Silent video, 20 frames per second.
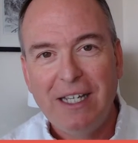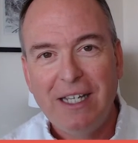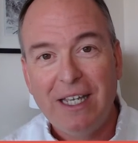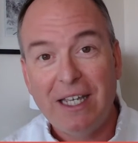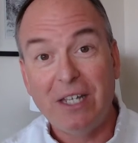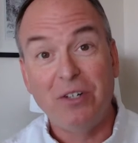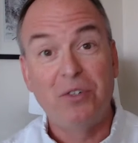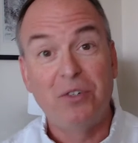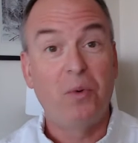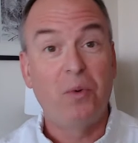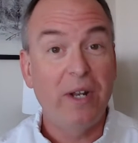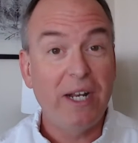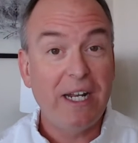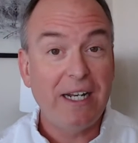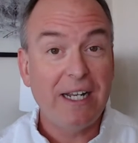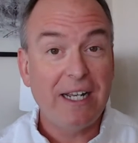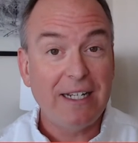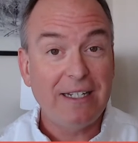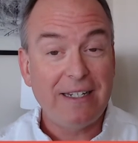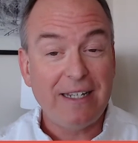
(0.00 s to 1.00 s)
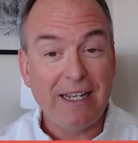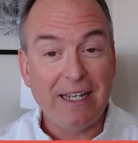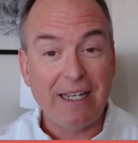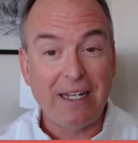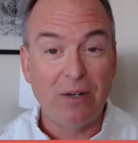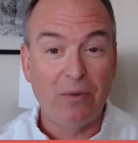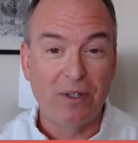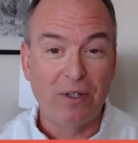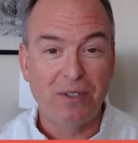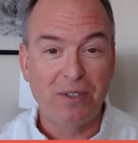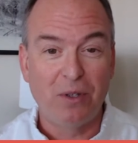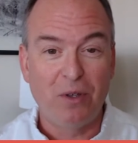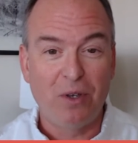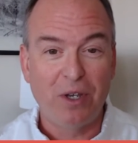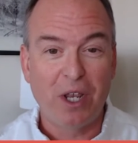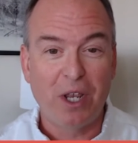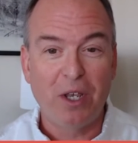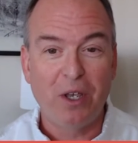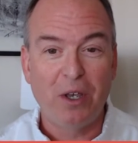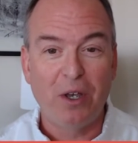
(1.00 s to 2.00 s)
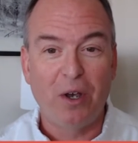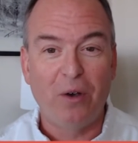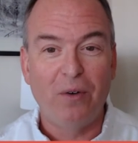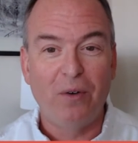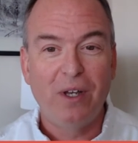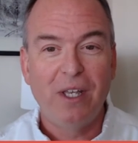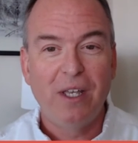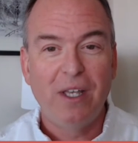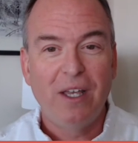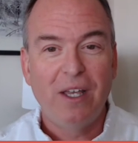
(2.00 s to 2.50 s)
In 2019, it wasn't long ago,